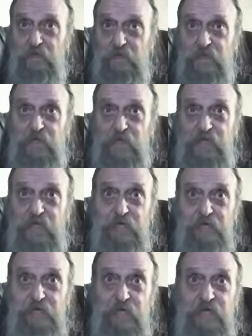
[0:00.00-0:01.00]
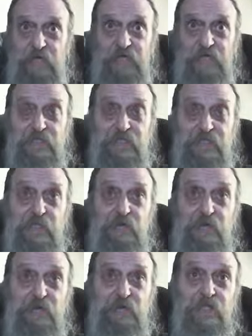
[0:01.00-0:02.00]
plagued by these
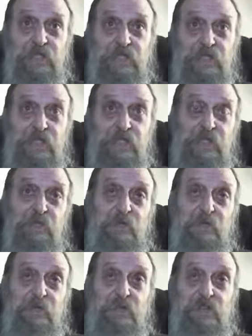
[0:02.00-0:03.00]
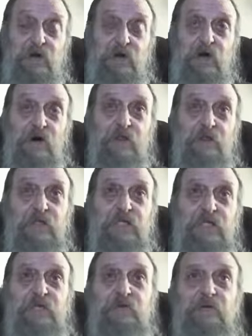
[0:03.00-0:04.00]
locusts, the locust army
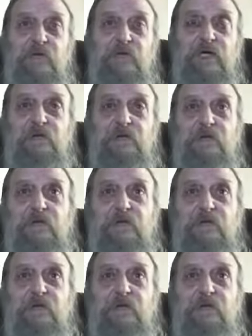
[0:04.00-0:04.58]
or whatever,